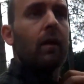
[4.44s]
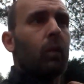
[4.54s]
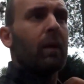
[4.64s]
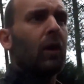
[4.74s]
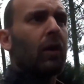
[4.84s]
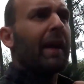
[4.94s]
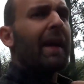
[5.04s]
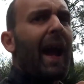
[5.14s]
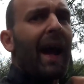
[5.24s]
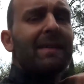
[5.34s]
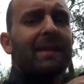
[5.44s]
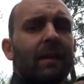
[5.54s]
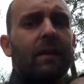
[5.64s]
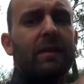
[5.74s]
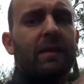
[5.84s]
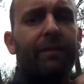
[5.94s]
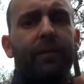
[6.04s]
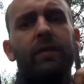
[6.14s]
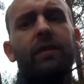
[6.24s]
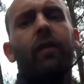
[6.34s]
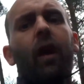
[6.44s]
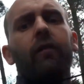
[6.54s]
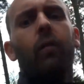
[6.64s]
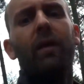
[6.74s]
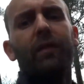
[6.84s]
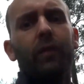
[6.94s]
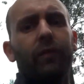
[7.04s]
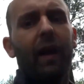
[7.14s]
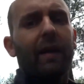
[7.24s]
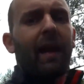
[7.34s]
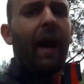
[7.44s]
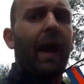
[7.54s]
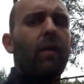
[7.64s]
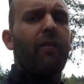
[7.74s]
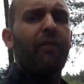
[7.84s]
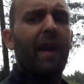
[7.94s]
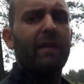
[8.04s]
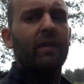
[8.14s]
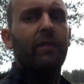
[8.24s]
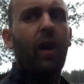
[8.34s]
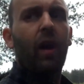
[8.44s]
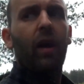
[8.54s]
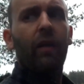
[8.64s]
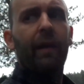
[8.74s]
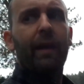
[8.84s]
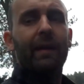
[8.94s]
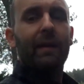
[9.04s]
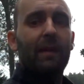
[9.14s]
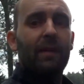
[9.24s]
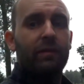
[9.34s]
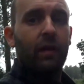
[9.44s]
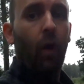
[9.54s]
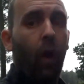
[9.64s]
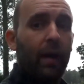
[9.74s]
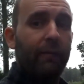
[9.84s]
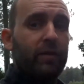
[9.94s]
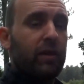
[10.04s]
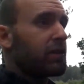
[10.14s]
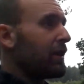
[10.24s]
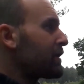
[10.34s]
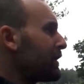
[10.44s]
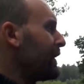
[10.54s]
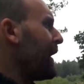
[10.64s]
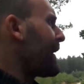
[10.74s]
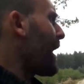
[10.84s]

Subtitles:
we're looking at different survival whistles and how effective are they. So I have just literally an